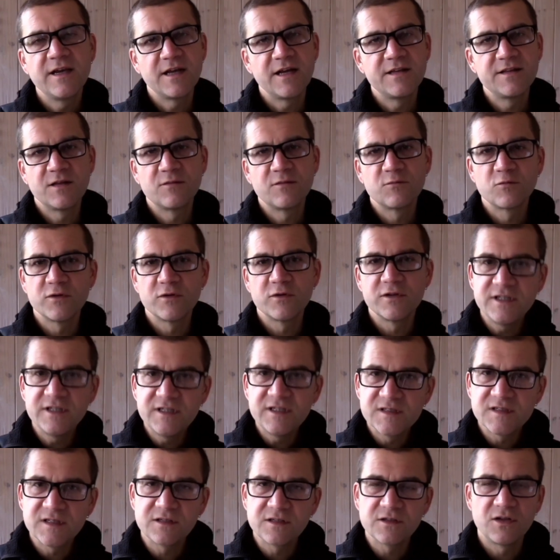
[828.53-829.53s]
and then
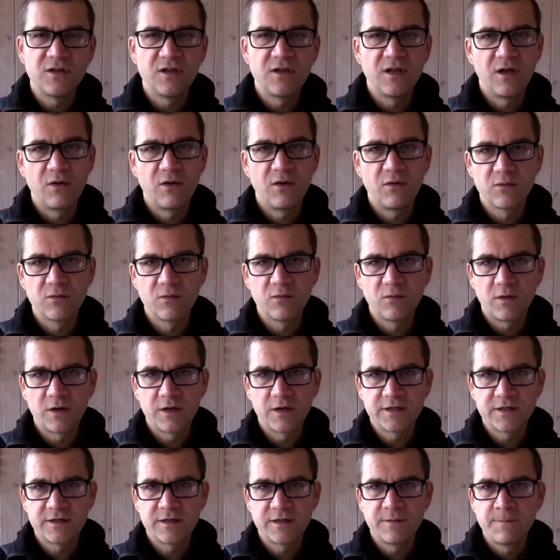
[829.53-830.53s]
releasing the lower
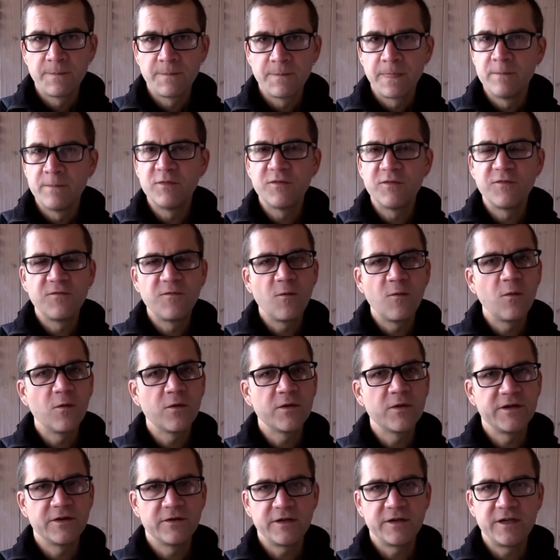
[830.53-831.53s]
one before
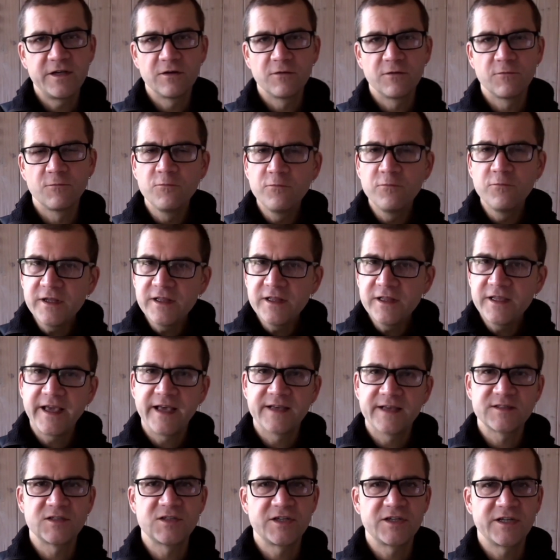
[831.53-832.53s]
your ear really
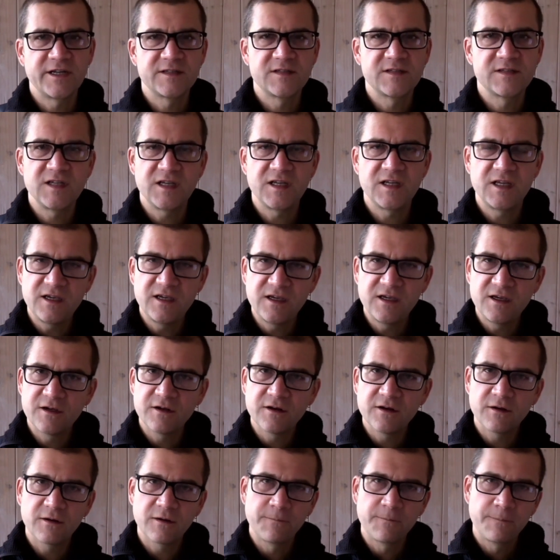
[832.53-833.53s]
has a chance to
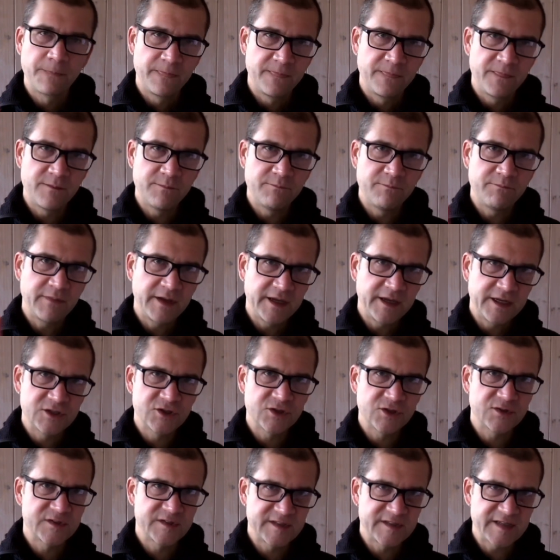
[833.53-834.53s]
hear the
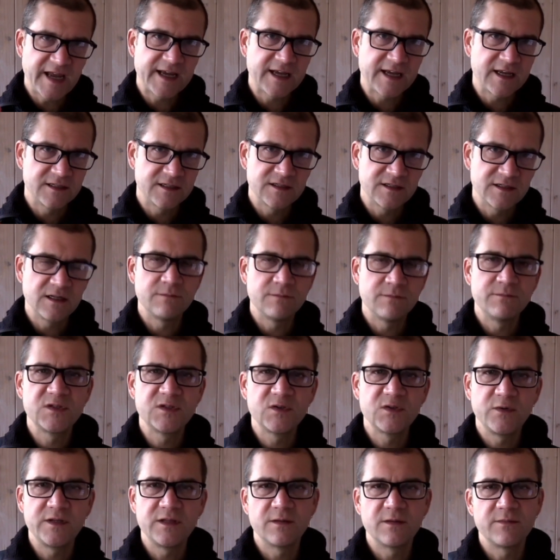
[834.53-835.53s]
major second in
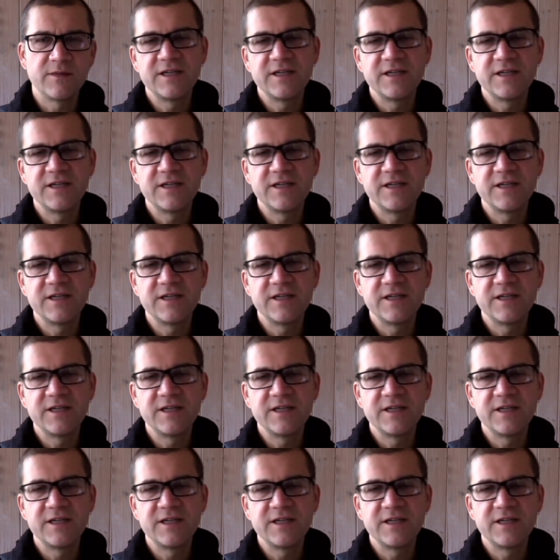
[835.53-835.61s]
between them.